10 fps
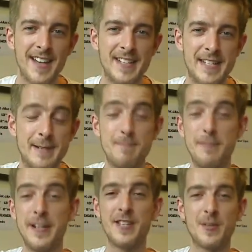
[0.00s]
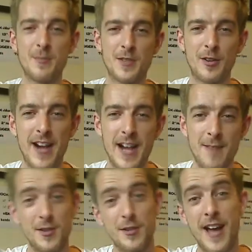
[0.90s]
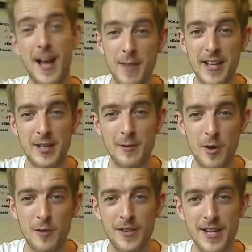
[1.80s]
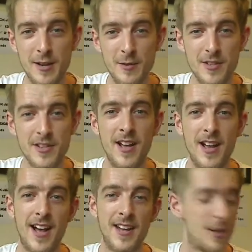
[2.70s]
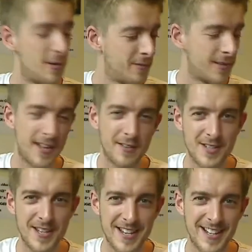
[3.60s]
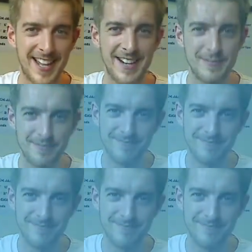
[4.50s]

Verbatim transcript: And uh, please subscribe so that I make you more videos and hopefully I'll see you again.